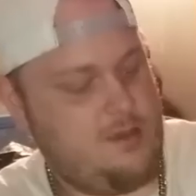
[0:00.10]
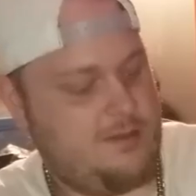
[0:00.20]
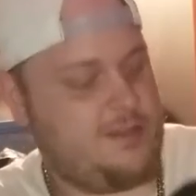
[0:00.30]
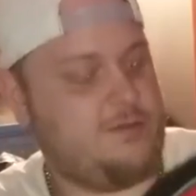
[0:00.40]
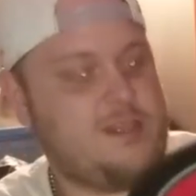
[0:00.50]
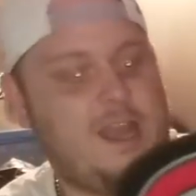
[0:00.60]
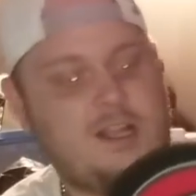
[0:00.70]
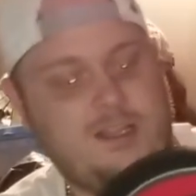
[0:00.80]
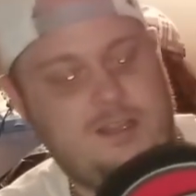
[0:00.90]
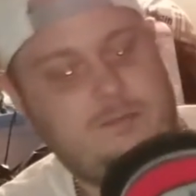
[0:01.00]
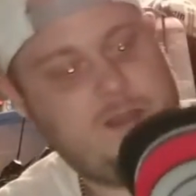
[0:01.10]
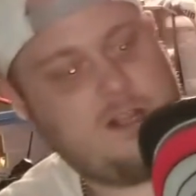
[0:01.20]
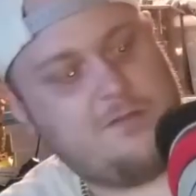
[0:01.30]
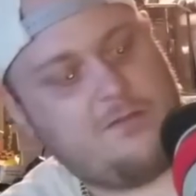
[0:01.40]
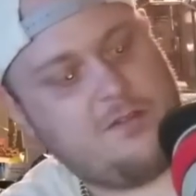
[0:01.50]
This was actually in the
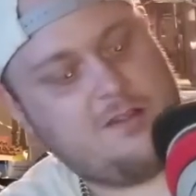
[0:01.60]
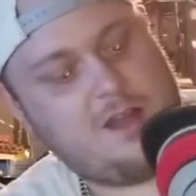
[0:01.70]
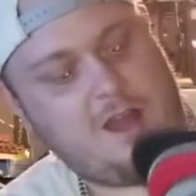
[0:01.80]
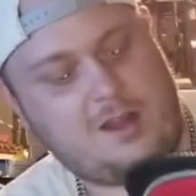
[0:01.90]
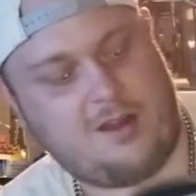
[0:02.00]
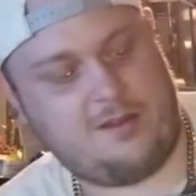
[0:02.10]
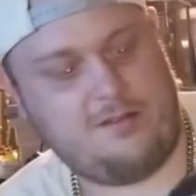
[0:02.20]
picture for the locker.